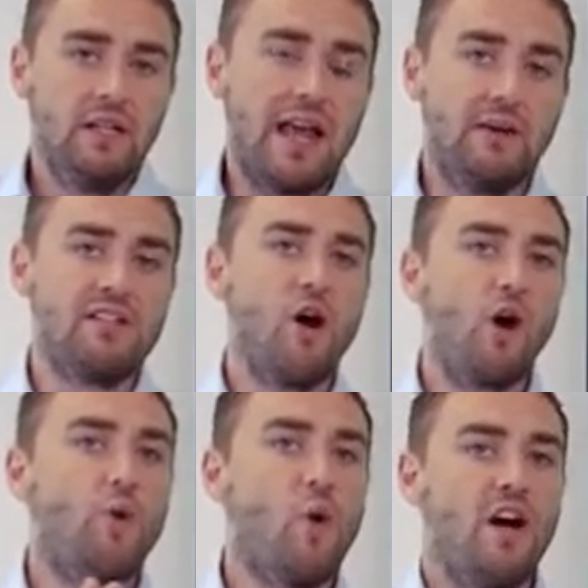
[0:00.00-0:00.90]
Now, it's
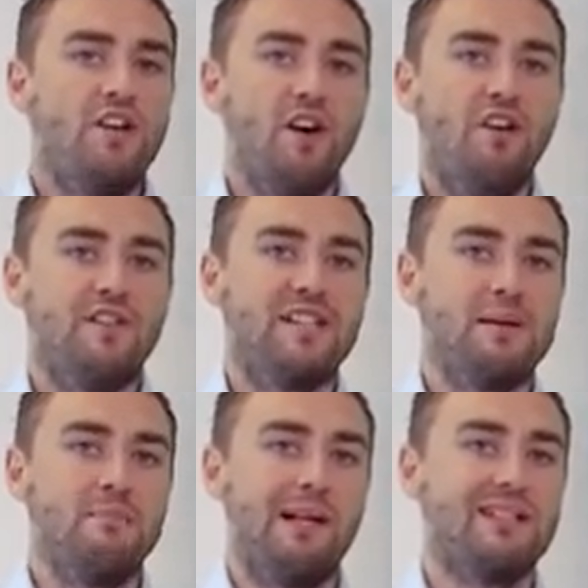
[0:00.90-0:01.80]
not quite enough to
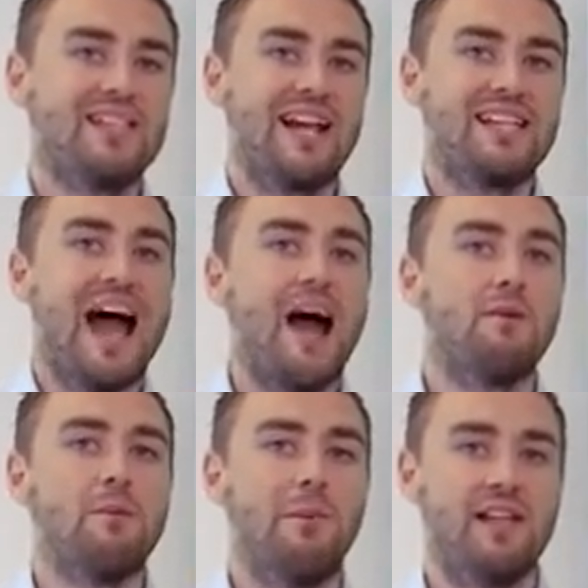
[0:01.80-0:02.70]
simply understand how
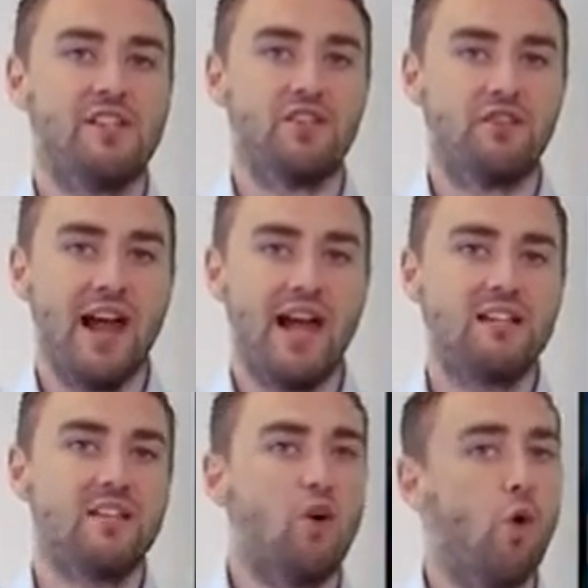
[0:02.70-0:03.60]
to place a trade
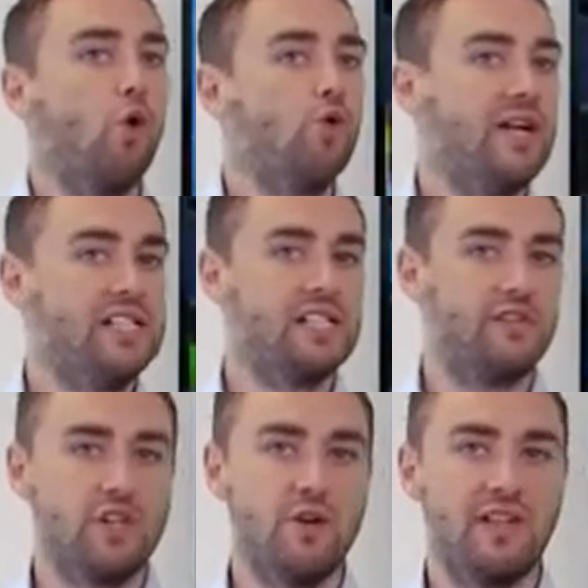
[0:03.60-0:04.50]
and the core reasons
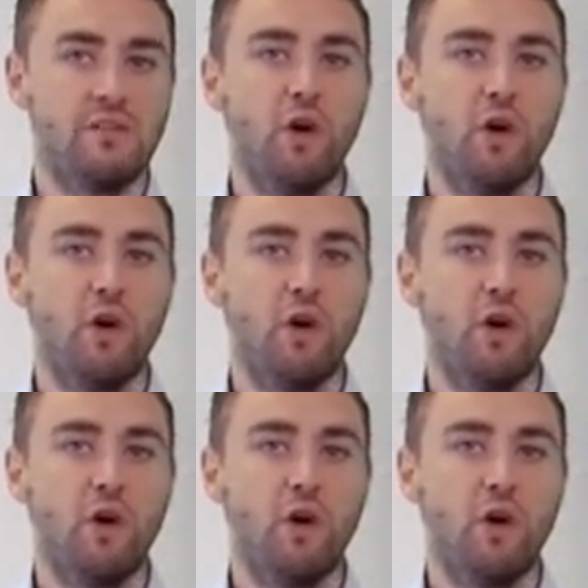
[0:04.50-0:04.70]
for doing this.